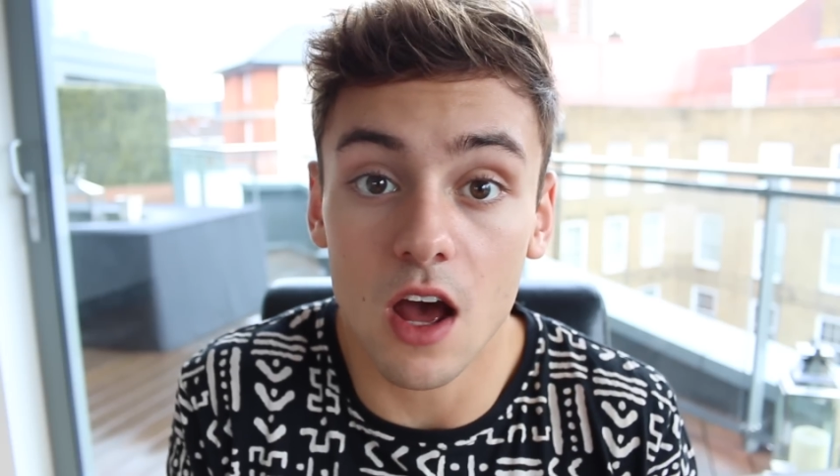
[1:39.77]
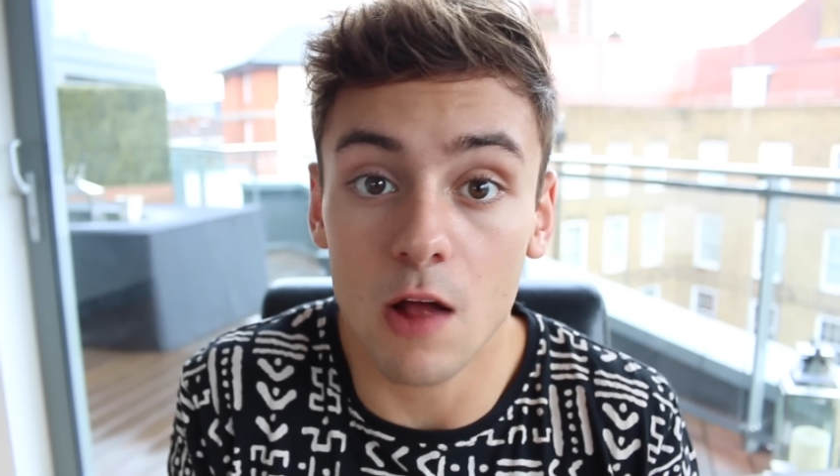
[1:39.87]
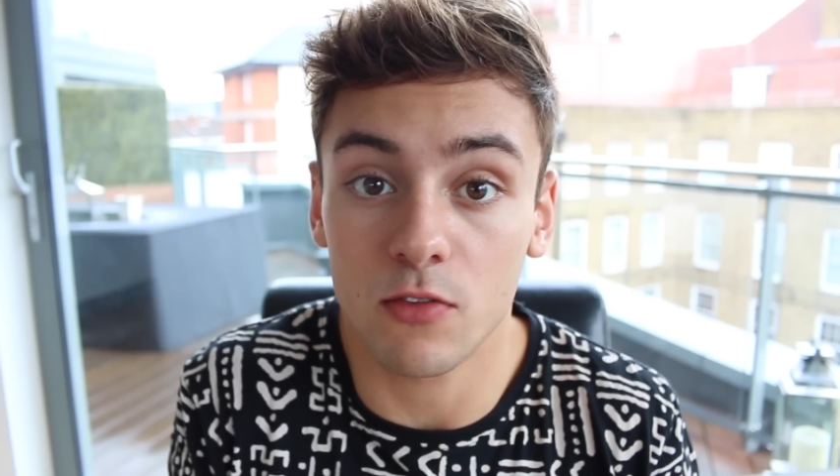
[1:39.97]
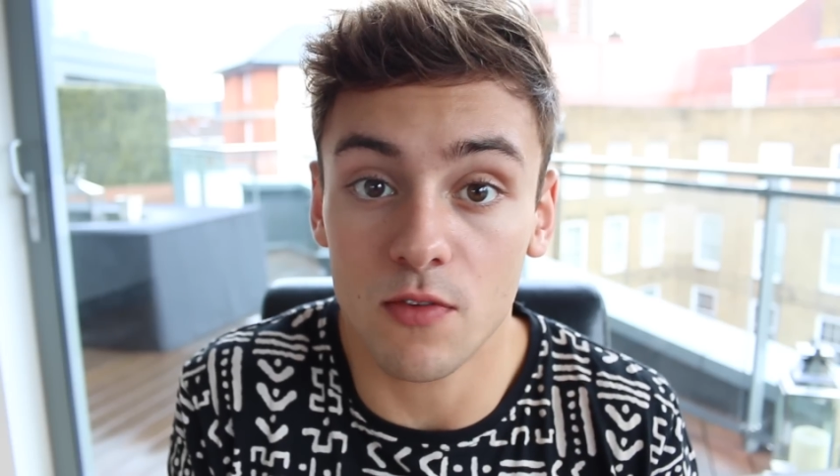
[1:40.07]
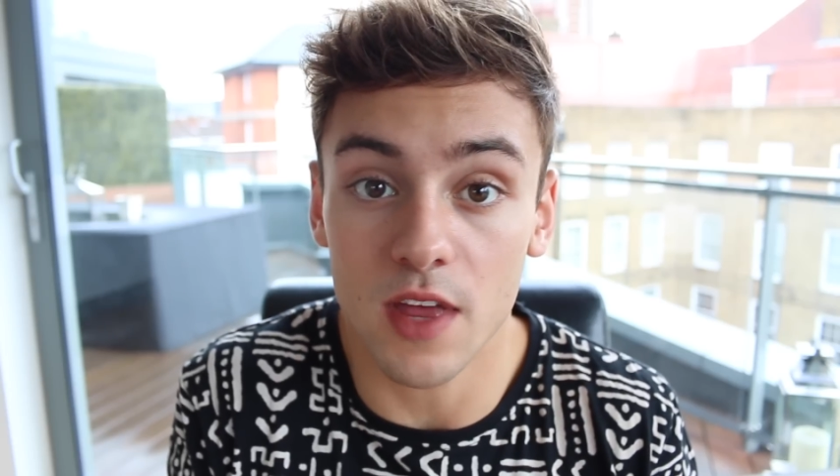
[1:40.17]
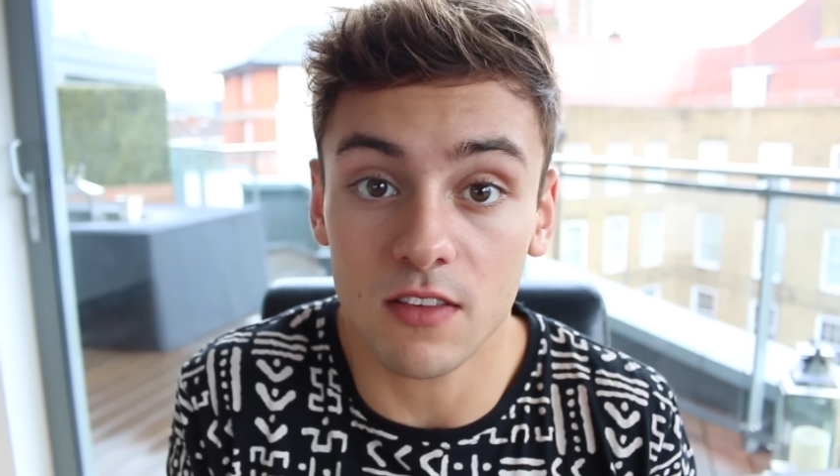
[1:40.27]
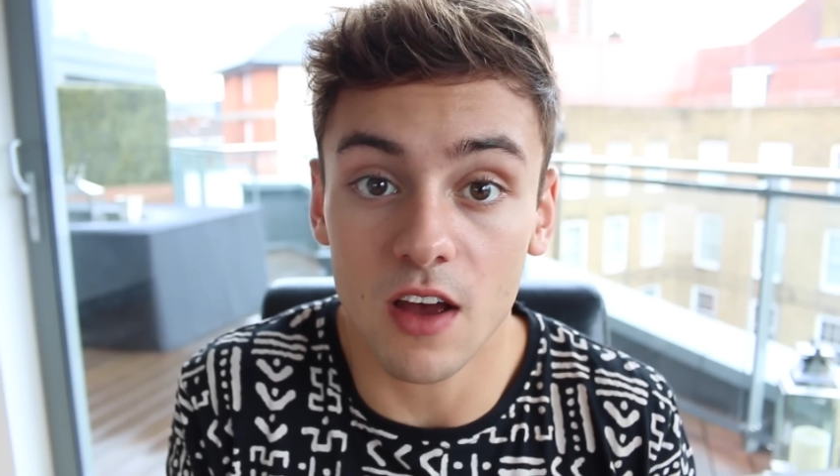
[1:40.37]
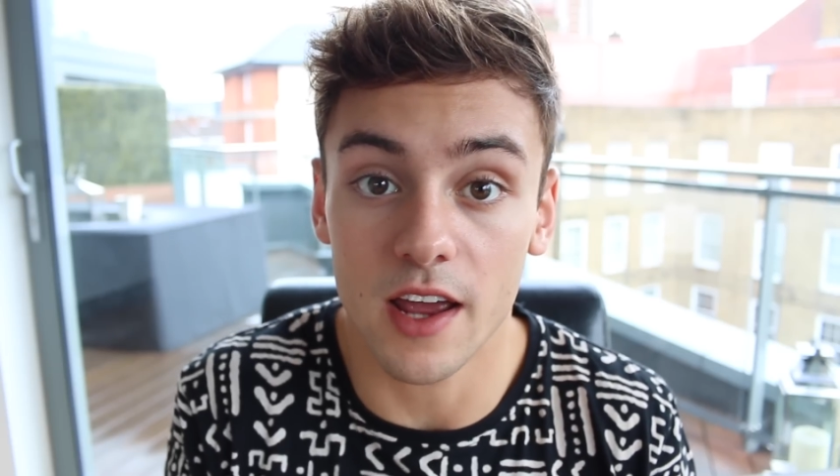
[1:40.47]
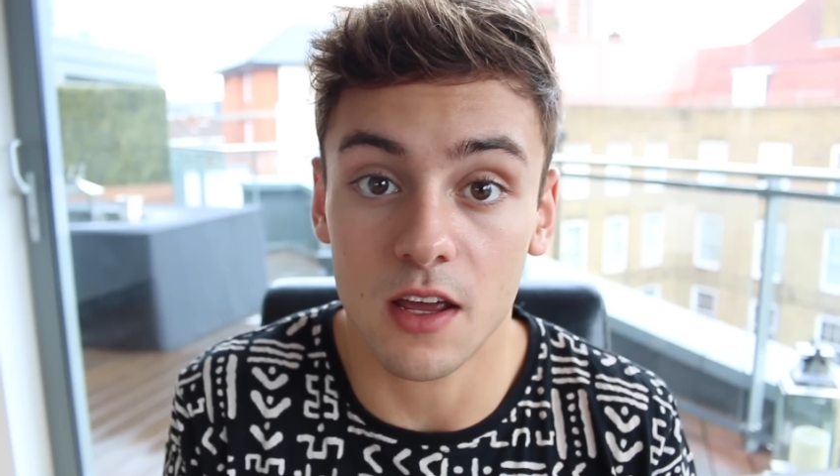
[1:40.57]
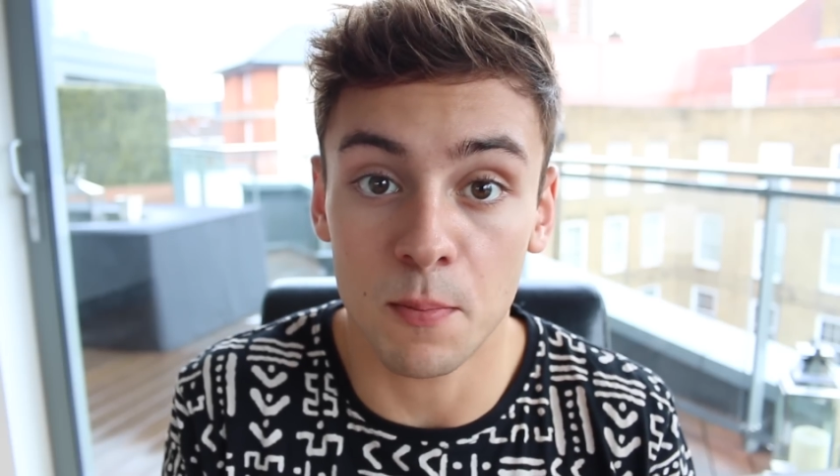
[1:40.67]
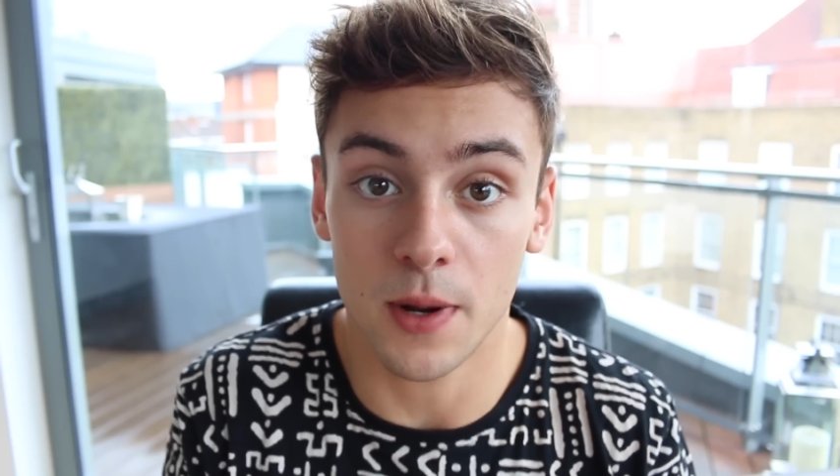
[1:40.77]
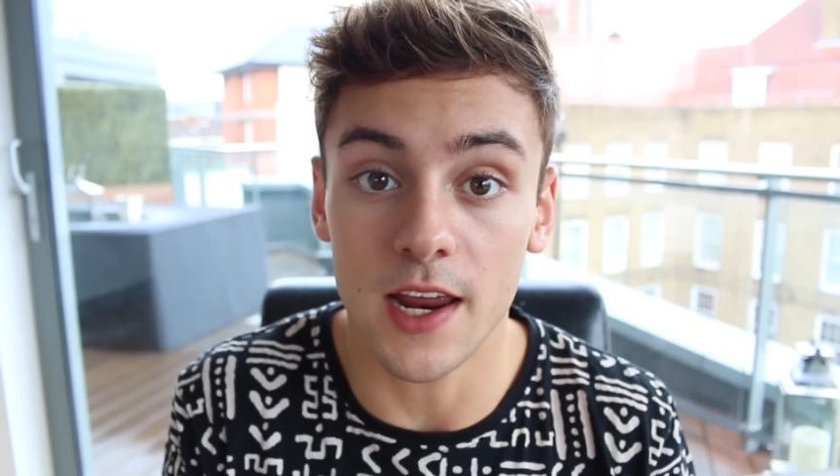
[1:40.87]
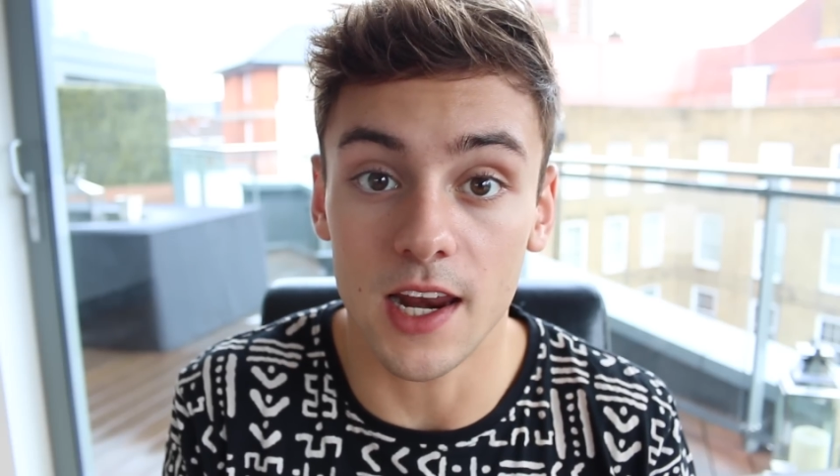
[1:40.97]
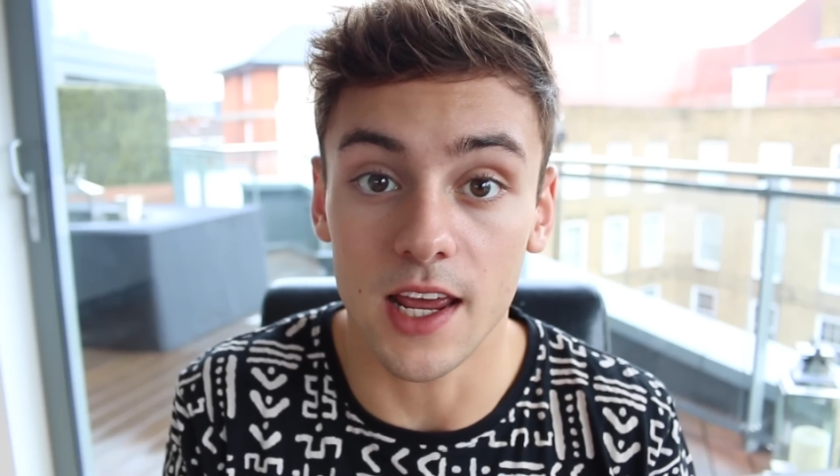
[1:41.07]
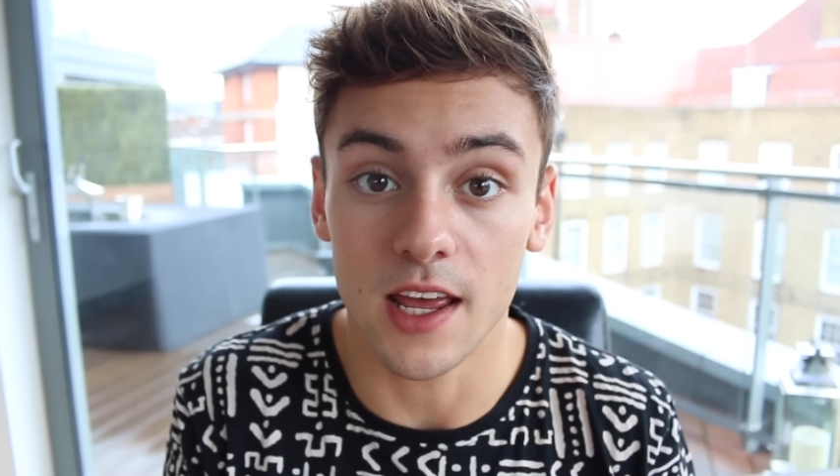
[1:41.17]
carbs from their diet
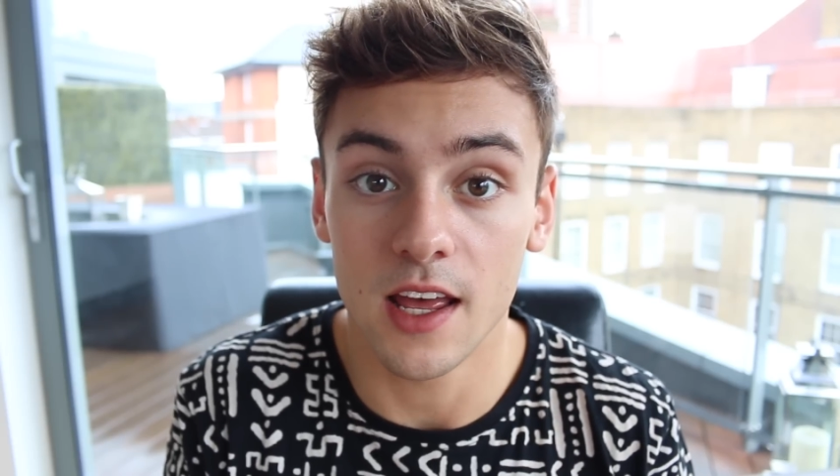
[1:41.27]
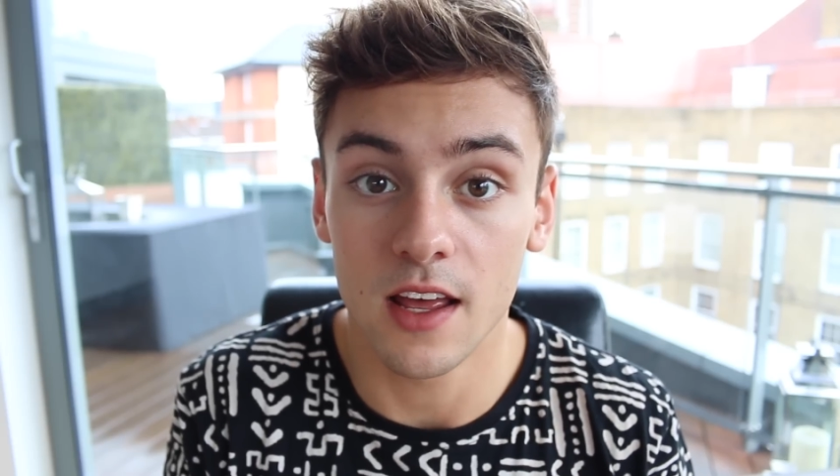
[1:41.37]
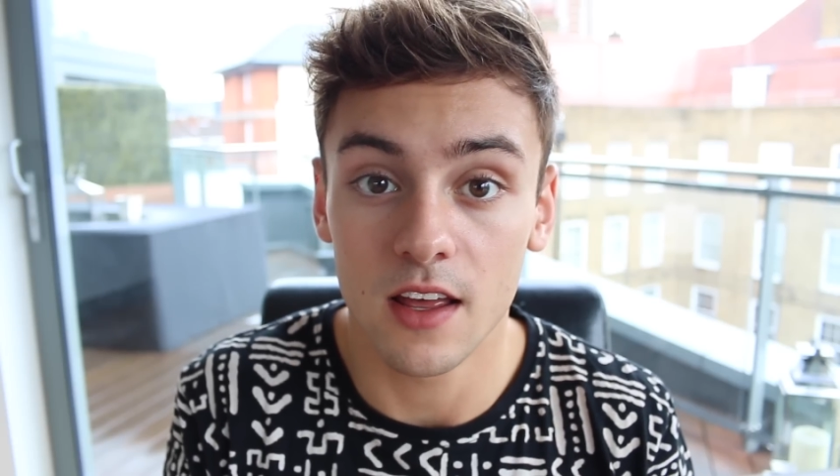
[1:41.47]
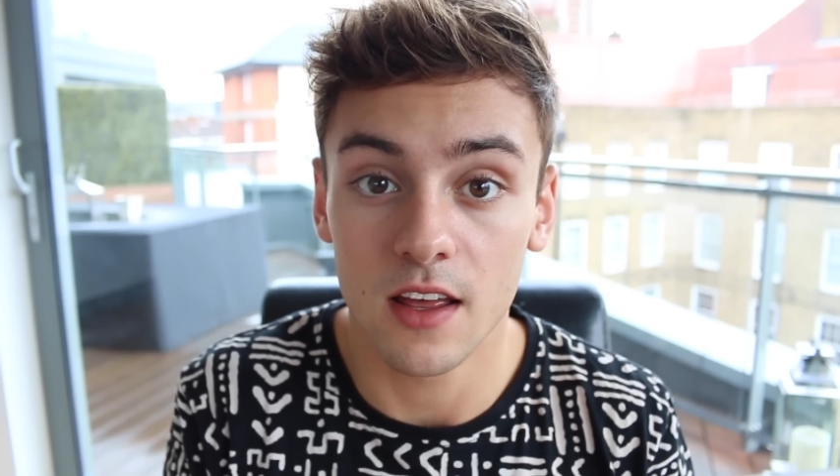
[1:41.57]
completely.